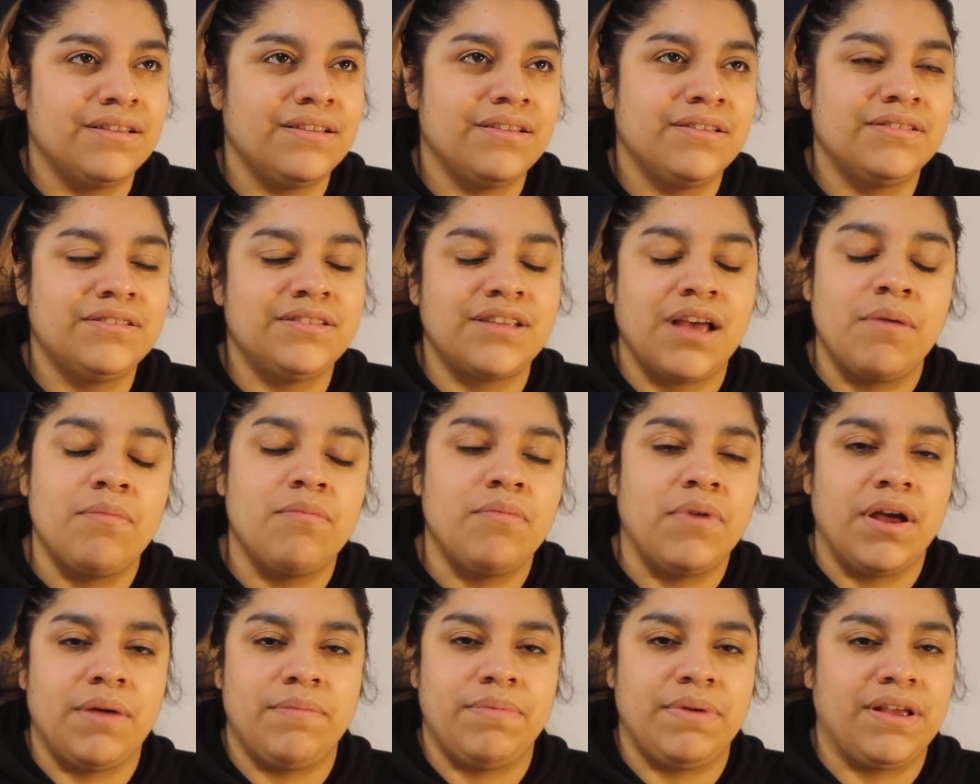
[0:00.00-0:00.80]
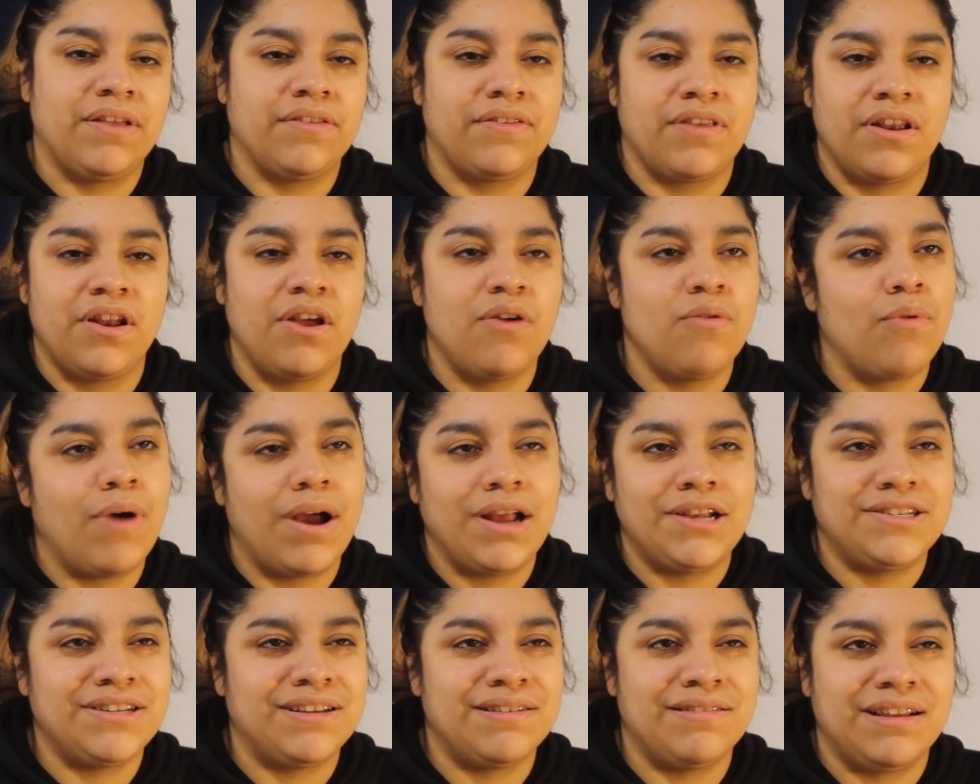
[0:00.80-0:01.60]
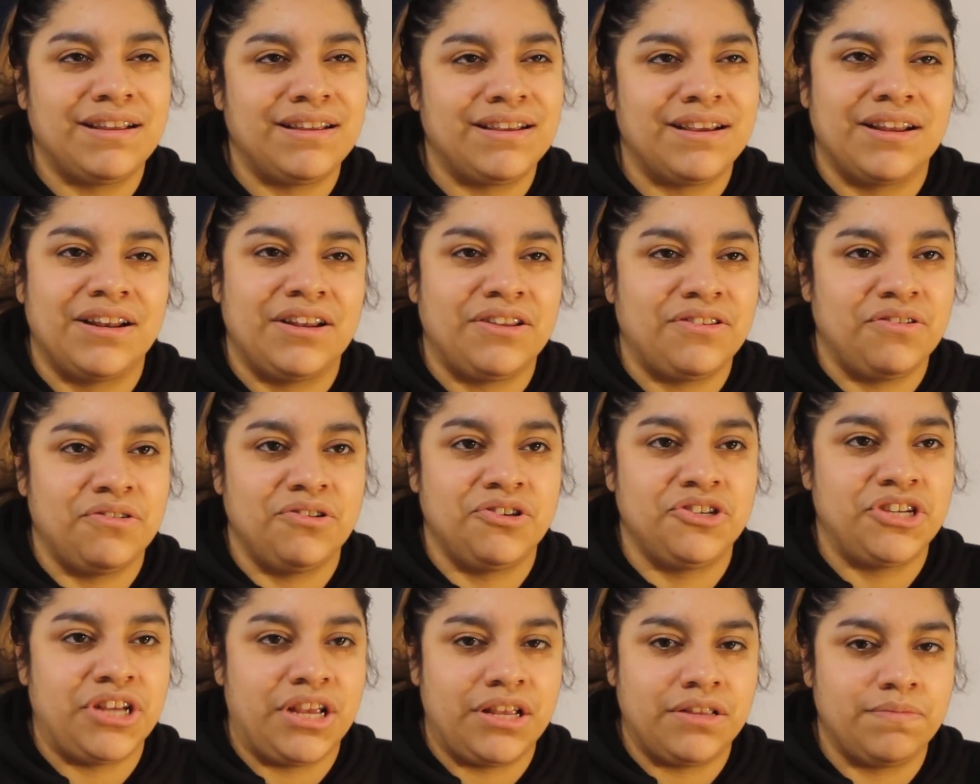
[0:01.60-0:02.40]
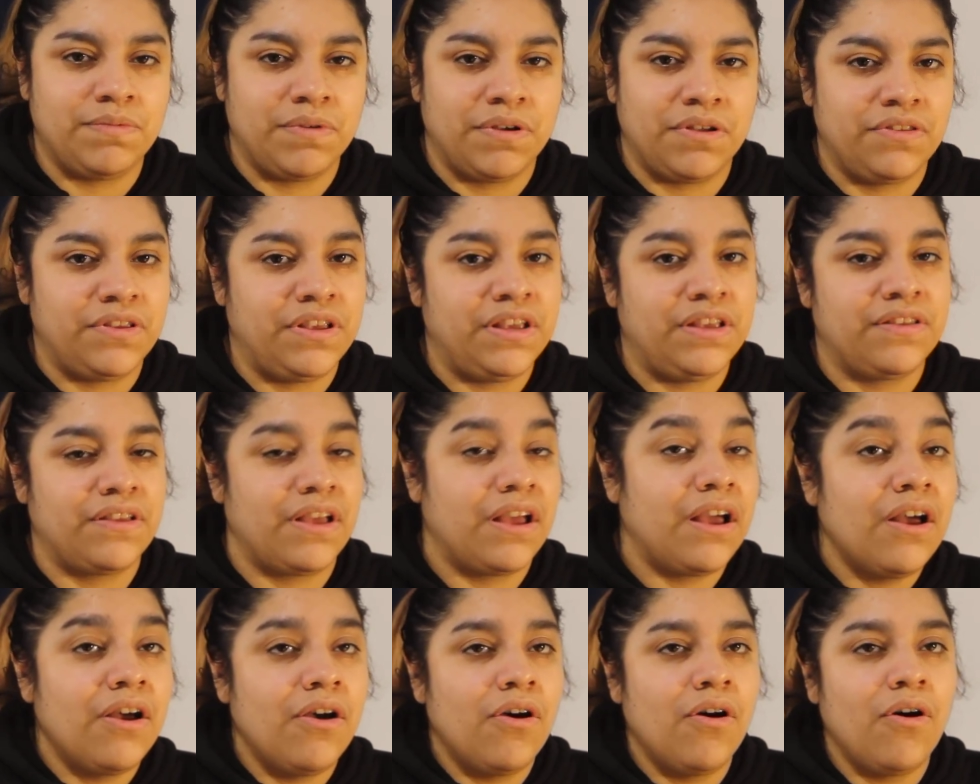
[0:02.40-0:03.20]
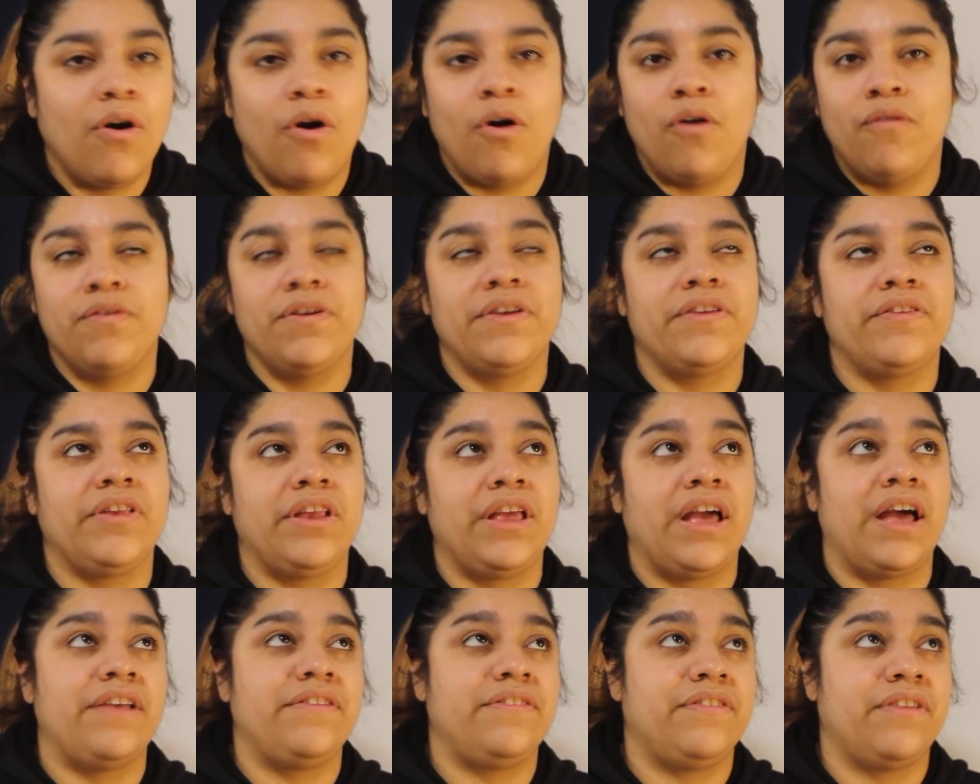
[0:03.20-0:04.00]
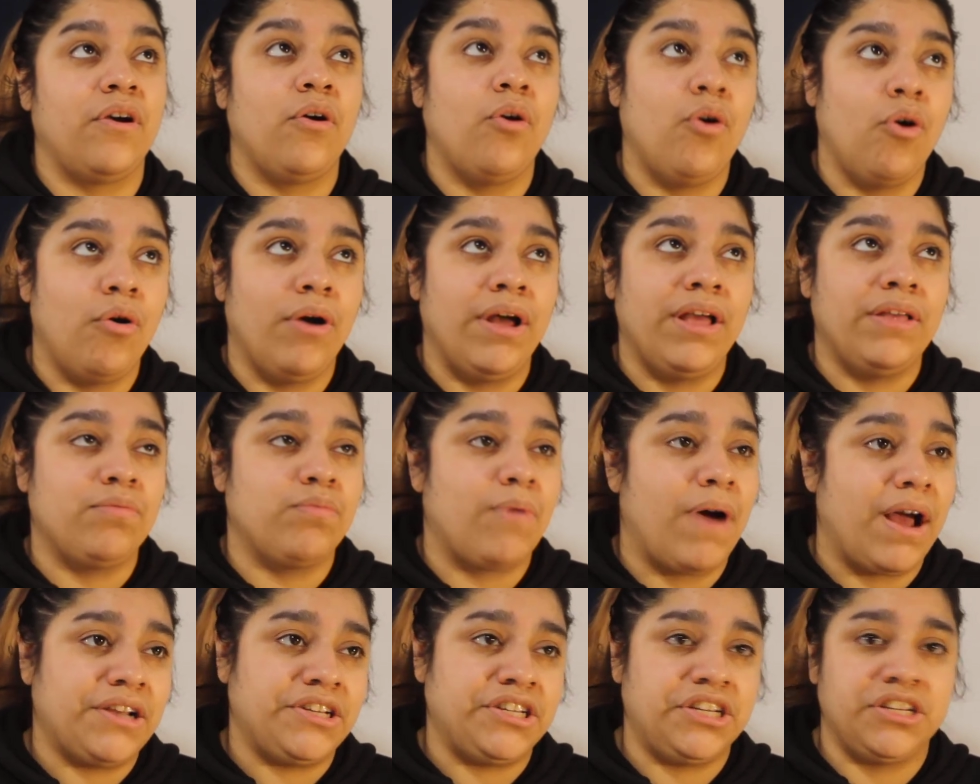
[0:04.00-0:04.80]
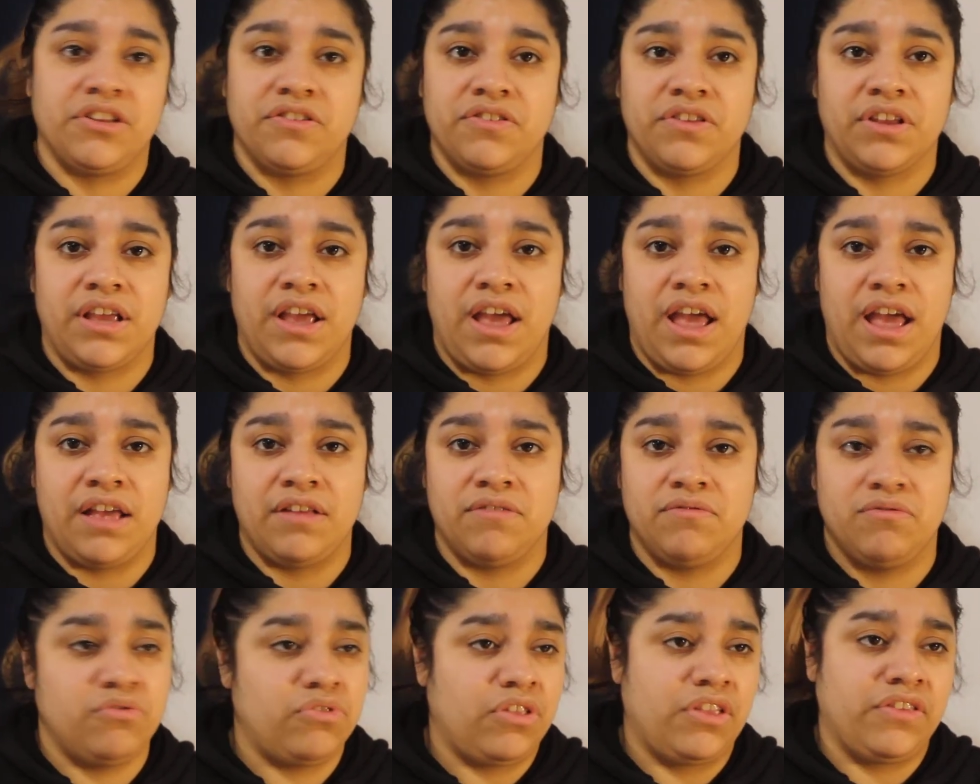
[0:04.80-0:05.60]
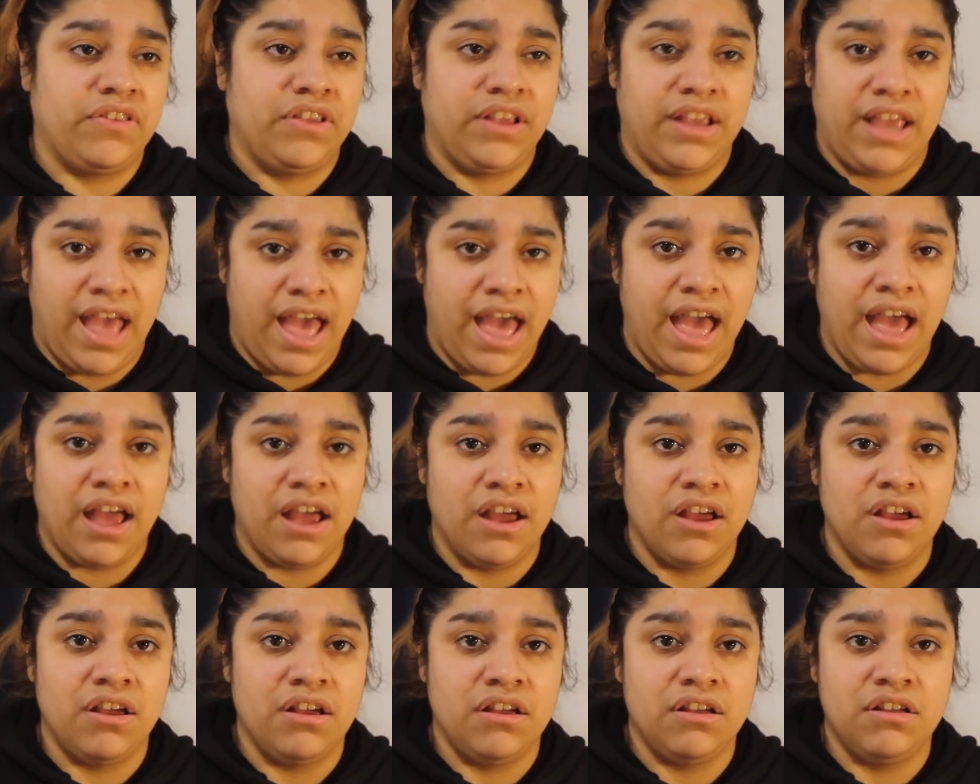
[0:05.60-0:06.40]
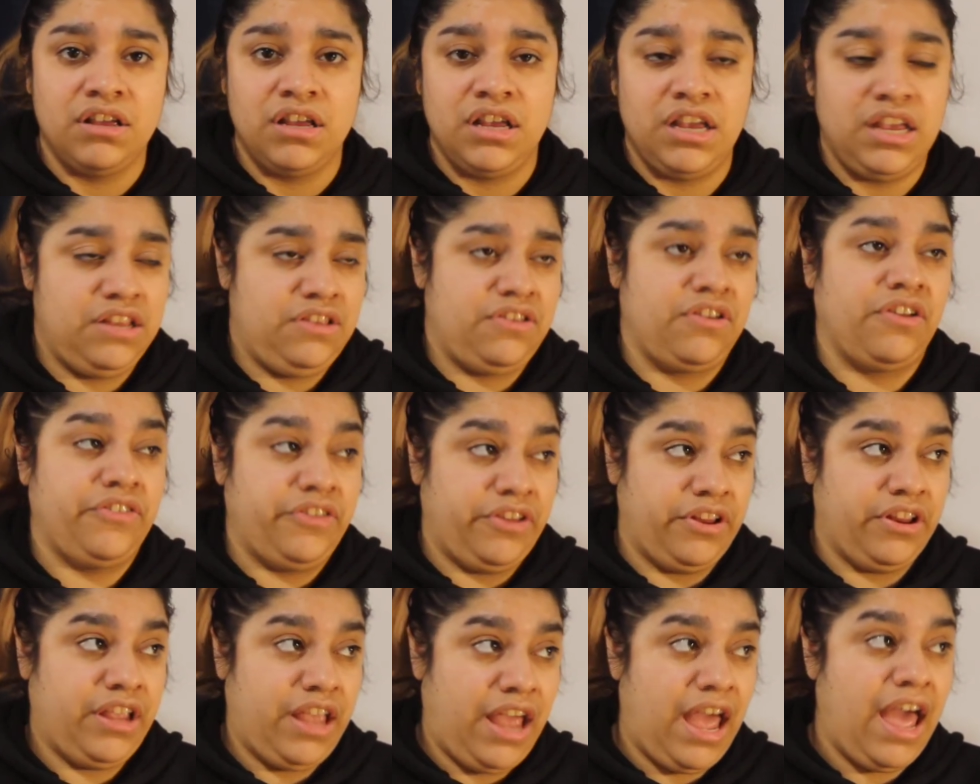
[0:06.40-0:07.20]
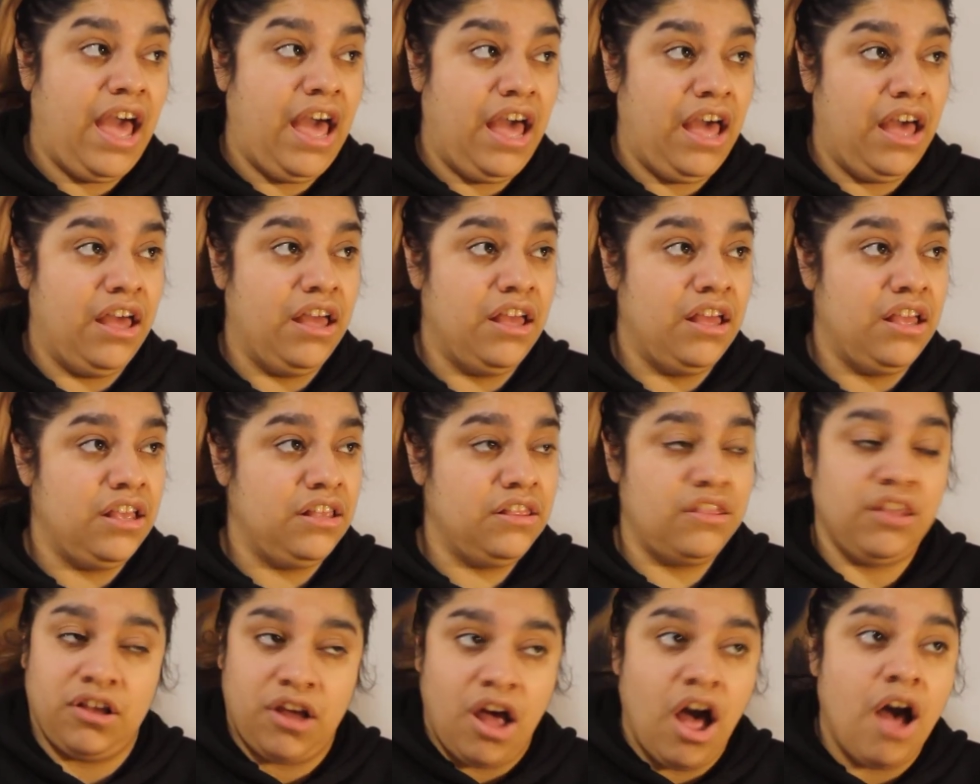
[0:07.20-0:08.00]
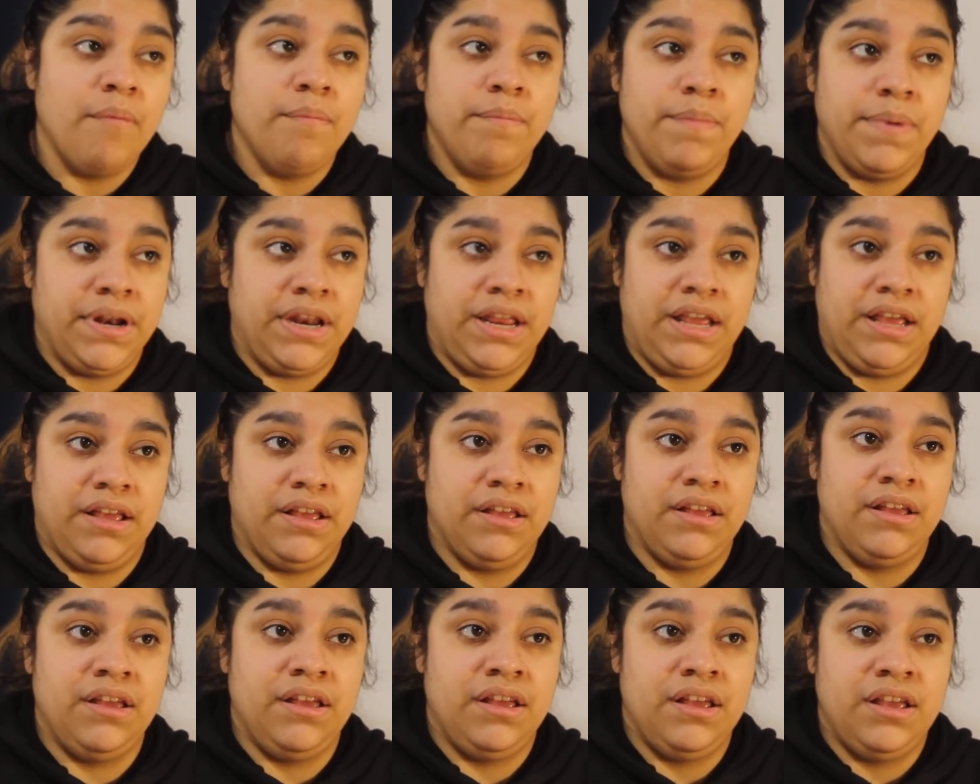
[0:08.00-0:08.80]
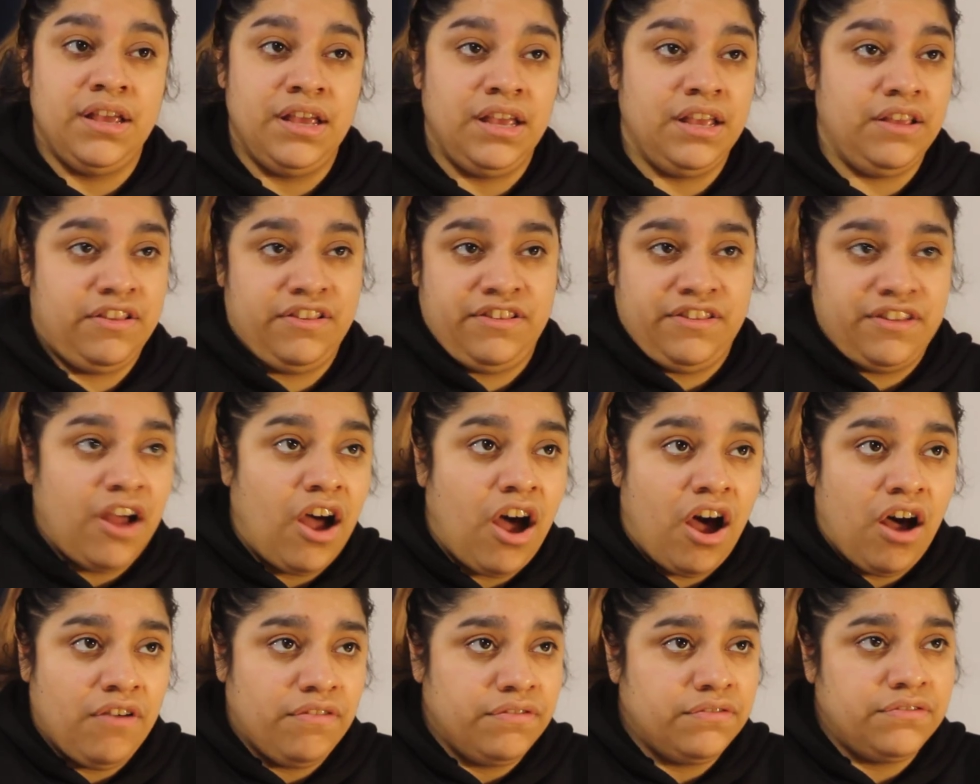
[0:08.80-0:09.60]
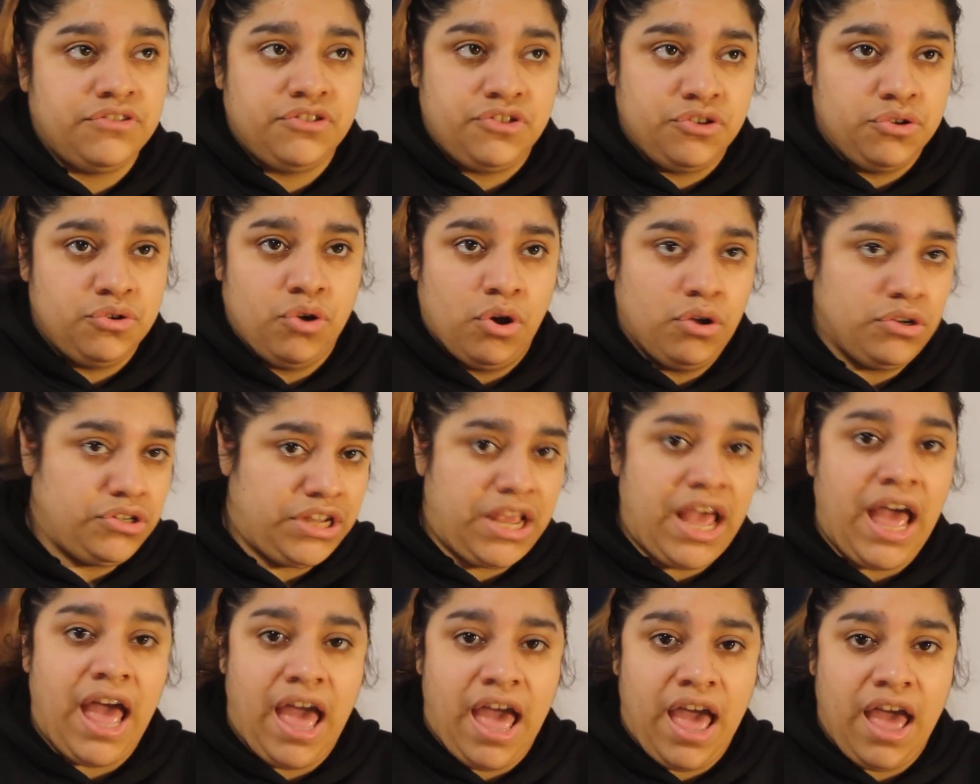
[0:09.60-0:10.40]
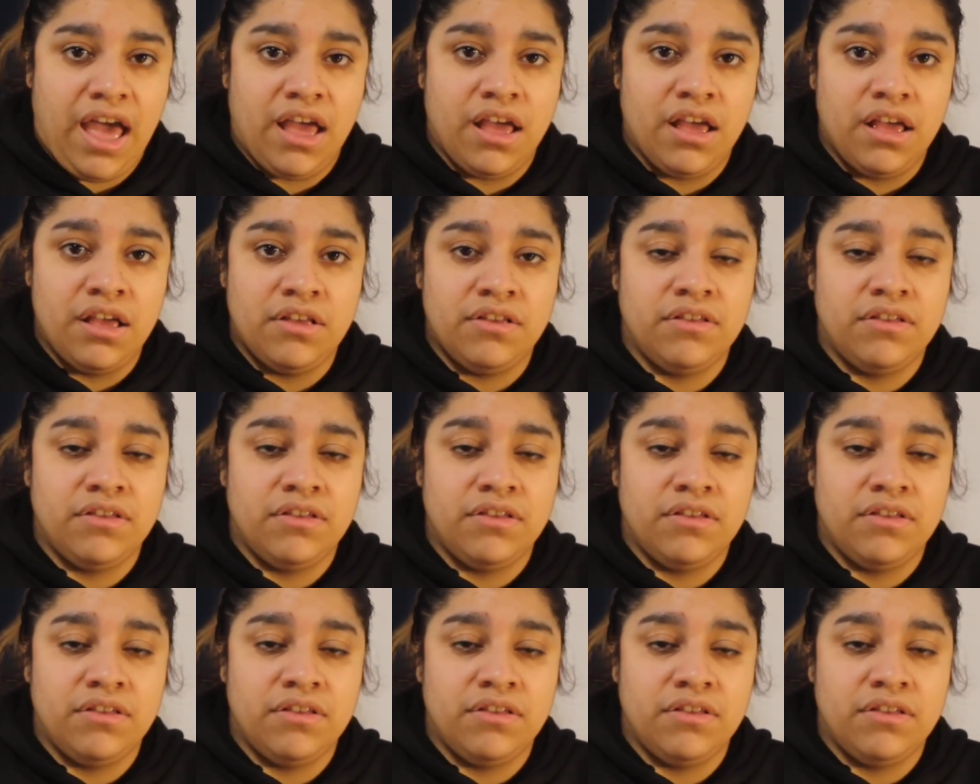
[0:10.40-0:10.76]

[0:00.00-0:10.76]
Somewhere, because I know YG ain't gonna do shit because he obviously as always YG doesn't get doesn't care. He doesn't care. The company, his staff do not care.